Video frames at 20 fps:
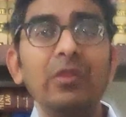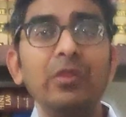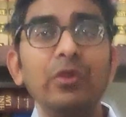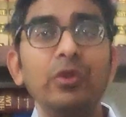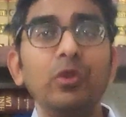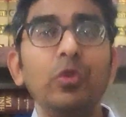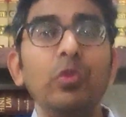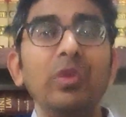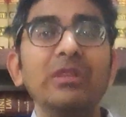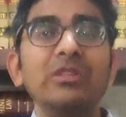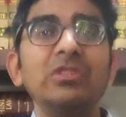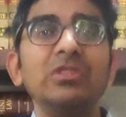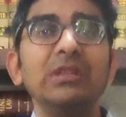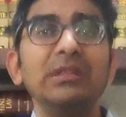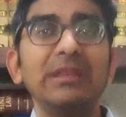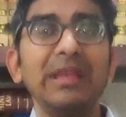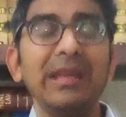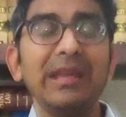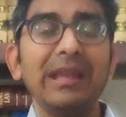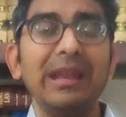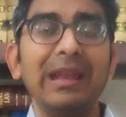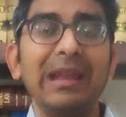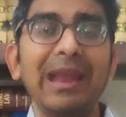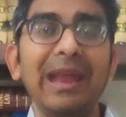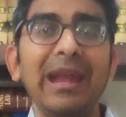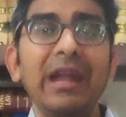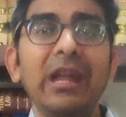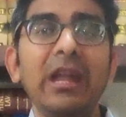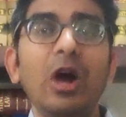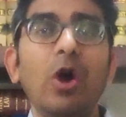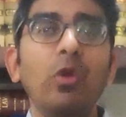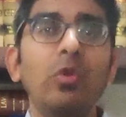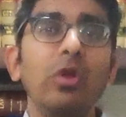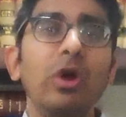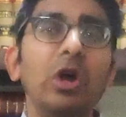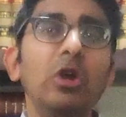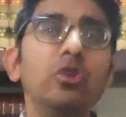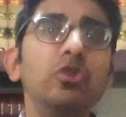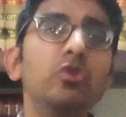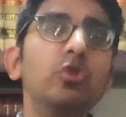through which they laid
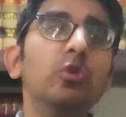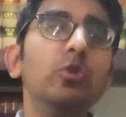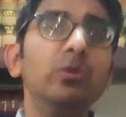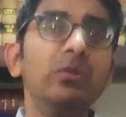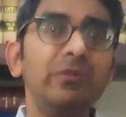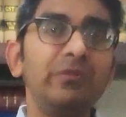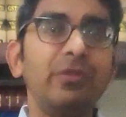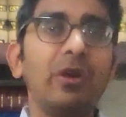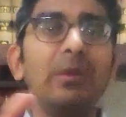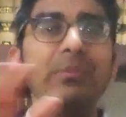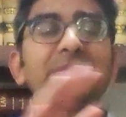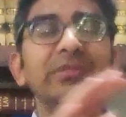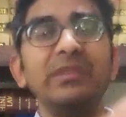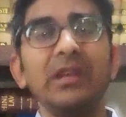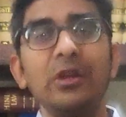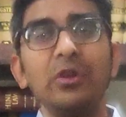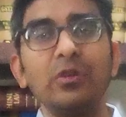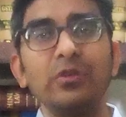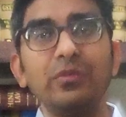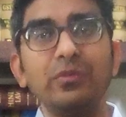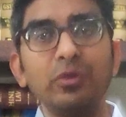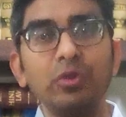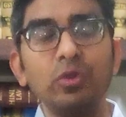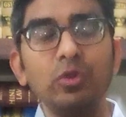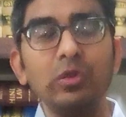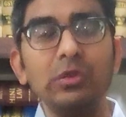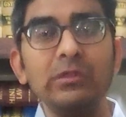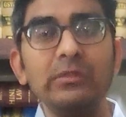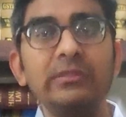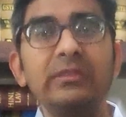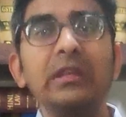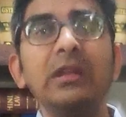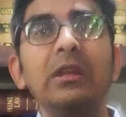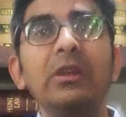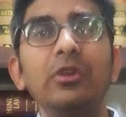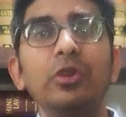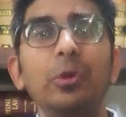down a uniform set of rules